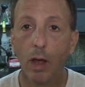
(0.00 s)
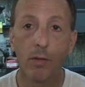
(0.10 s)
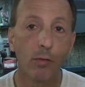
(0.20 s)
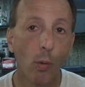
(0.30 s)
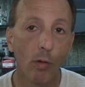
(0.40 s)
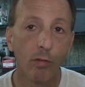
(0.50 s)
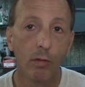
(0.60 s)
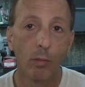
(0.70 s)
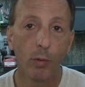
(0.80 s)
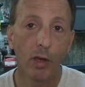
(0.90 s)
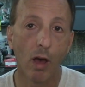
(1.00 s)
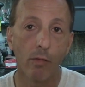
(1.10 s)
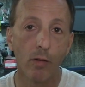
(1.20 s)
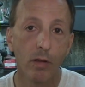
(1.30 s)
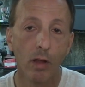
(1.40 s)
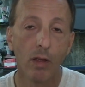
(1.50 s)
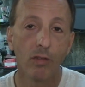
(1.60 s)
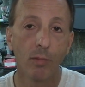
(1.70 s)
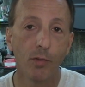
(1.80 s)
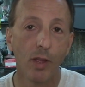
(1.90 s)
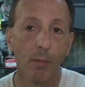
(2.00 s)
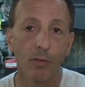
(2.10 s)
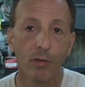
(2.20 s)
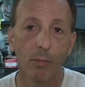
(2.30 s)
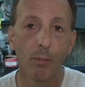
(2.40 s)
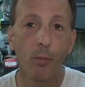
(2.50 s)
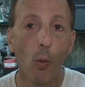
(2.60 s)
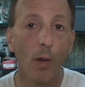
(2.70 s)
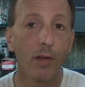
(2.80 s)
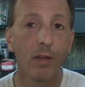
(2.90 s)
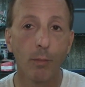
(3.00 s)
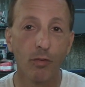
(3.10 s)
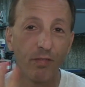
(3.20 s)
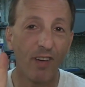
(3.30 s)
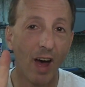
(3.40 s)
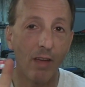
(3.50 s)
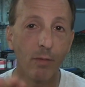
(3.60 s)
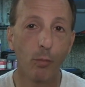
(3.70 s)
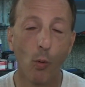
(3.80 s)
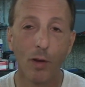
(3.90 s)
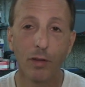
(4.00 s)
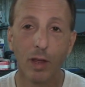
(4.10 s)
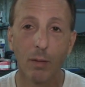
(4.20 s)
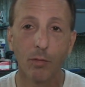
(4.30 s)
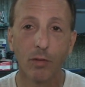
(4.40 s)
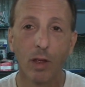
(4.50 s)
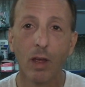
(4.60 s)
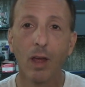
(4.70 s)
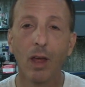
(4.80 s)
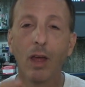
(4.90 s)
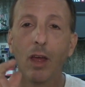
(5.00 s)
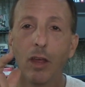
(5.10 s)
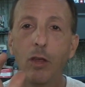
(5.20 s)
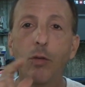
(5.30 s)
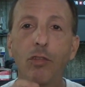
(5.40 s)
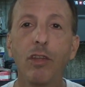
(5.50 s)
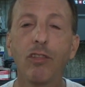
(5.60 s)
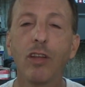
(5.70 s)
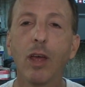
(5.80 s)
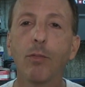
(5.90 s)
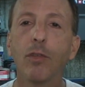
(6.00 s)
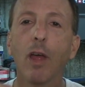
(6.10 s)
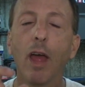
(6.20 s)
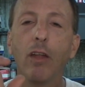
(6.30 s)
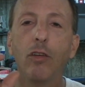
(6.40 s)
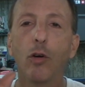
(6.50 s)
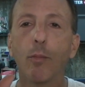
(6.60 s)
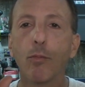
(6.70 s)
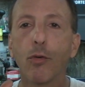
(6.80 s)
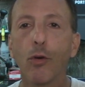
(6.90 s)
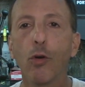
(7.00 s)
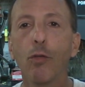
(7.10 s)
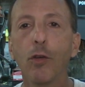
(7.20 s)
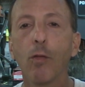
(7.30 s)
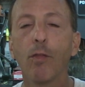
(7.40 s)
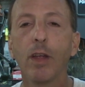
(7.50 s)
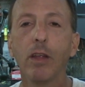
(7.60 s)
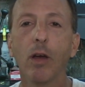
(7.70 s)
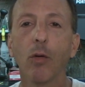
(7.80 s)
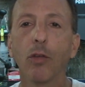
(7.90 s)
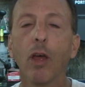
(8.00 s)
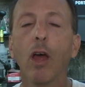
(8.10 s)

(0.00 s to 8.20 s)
And of course, we covered some tips, some important tips, five important tips. Use these tips and you'll improve your video.